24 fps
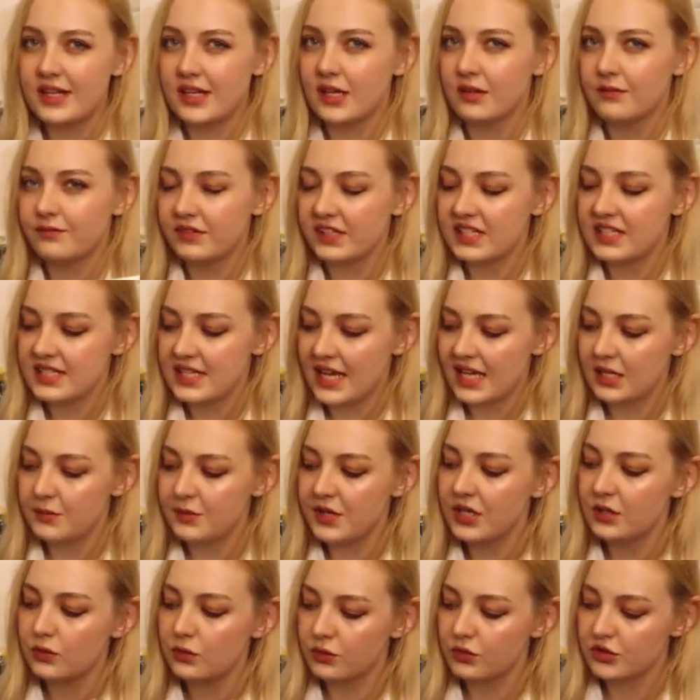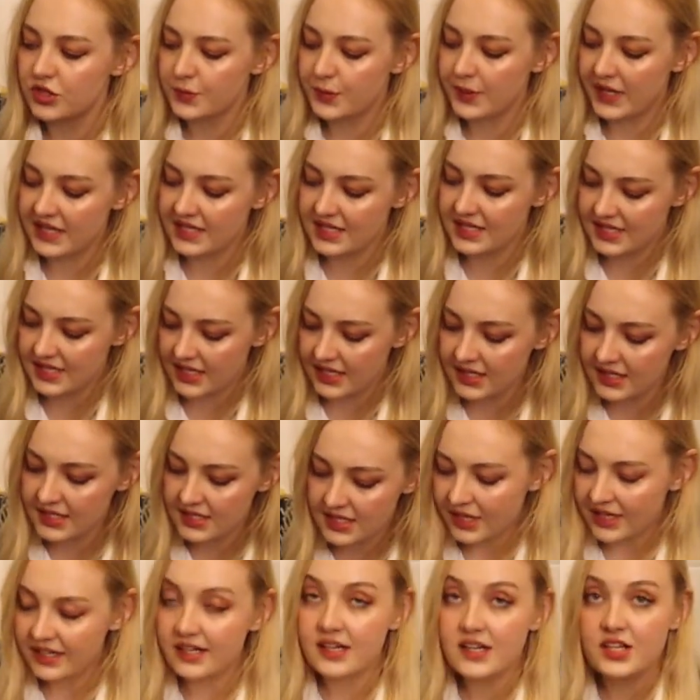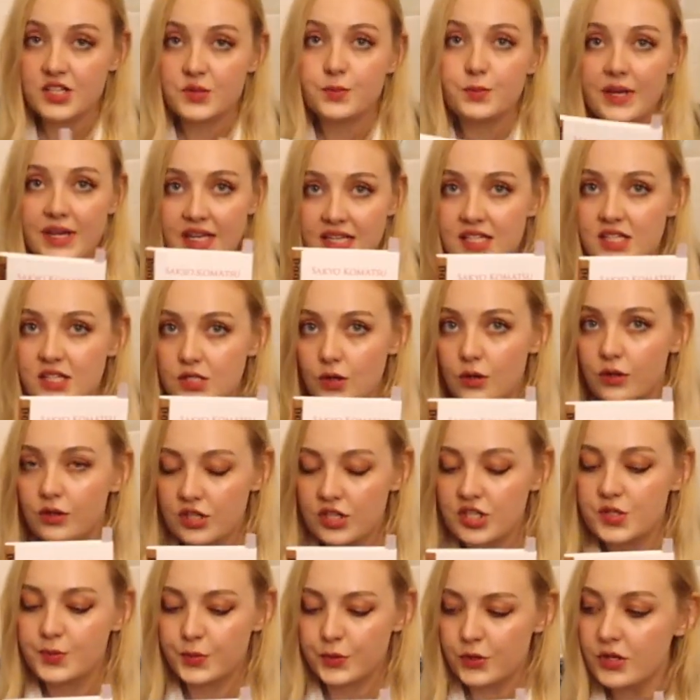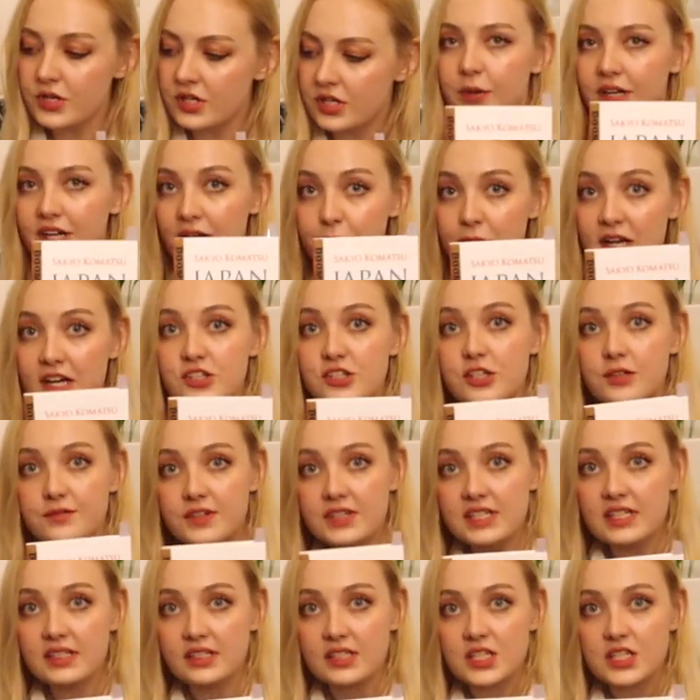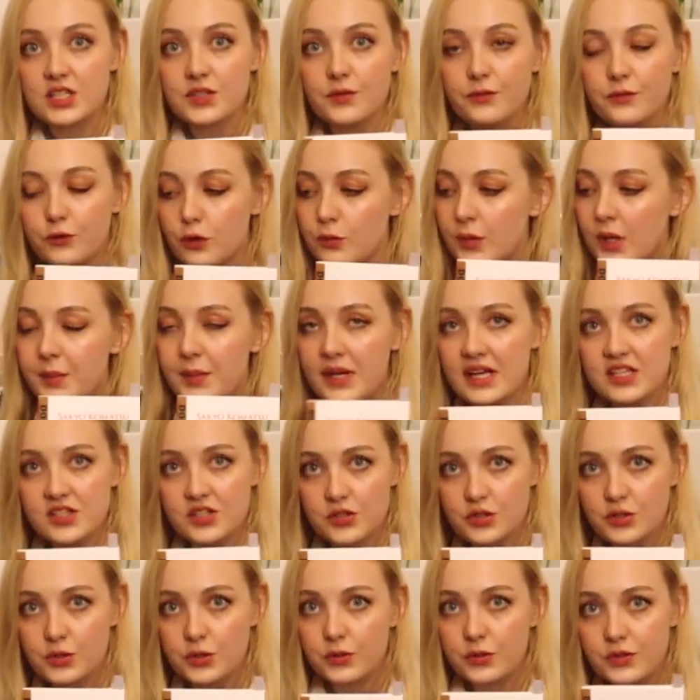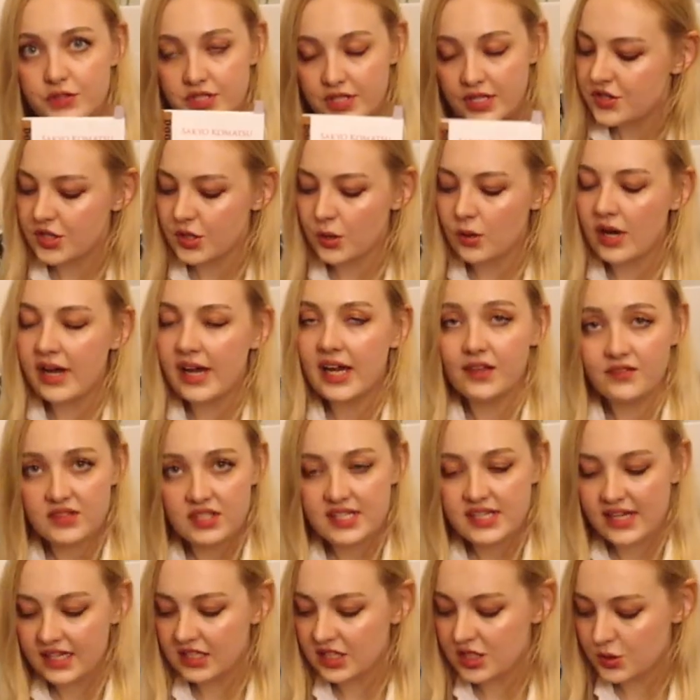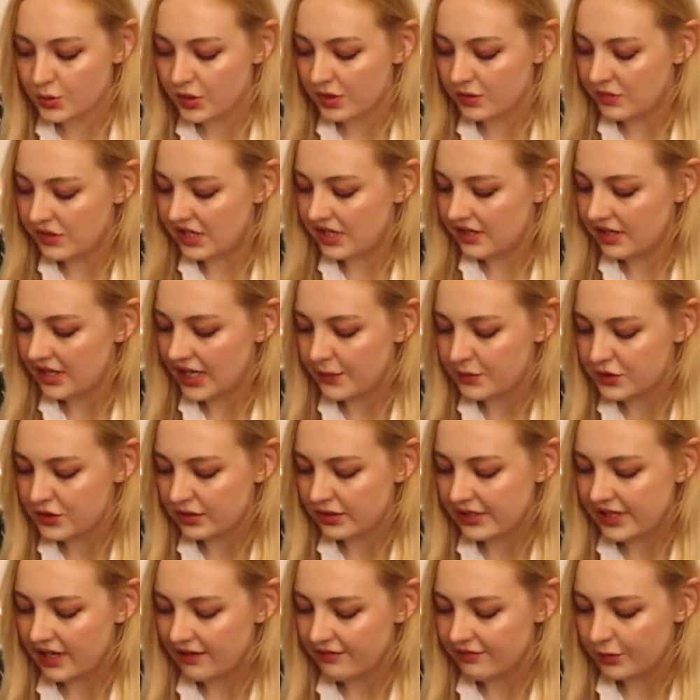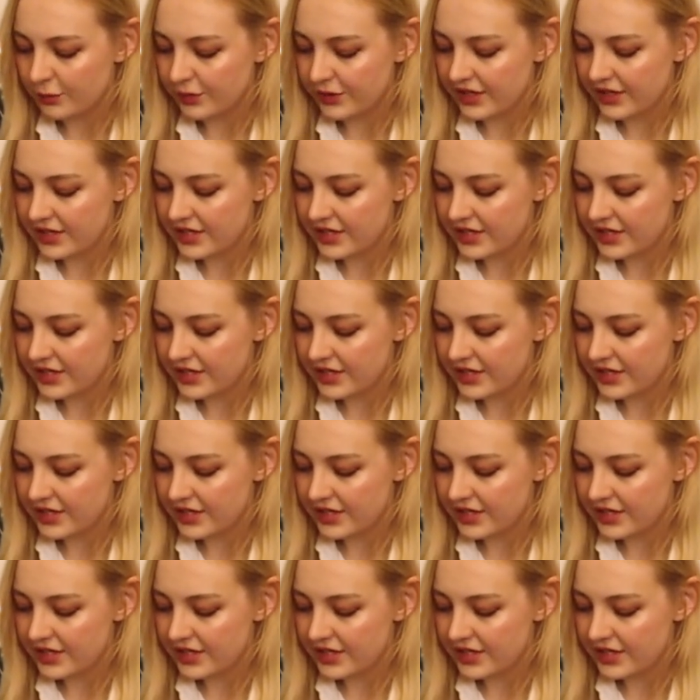Netflix anime called Japan Sinks, and it is based on this book, but I'm actually reading this for my master's course, so I have to take this with me absolutely everywhere.